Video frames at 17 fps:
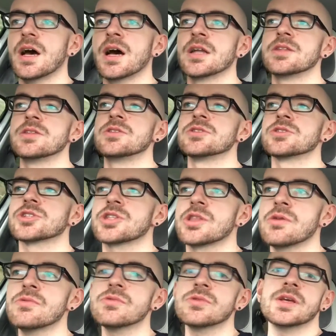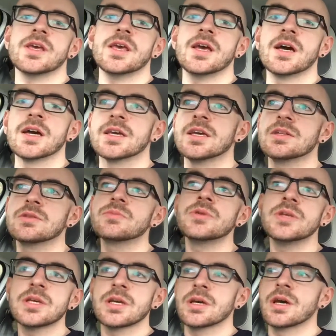and you're still going to get a good
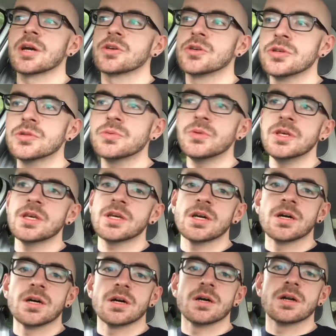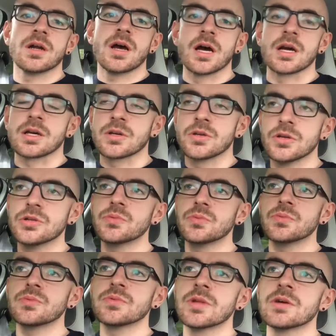wee car, a
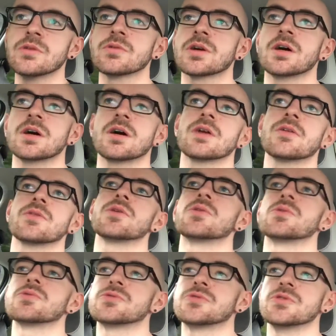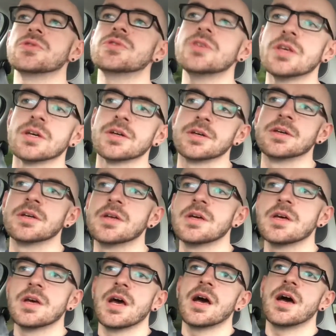good little car that will do you
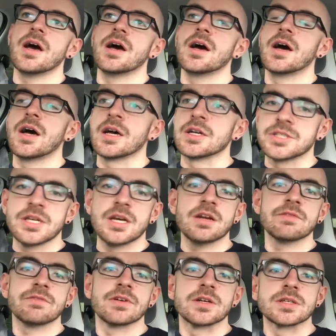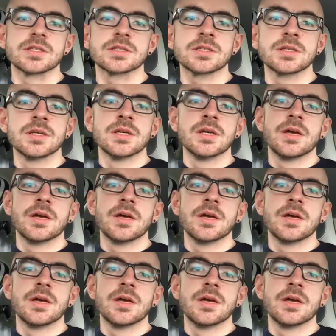a service.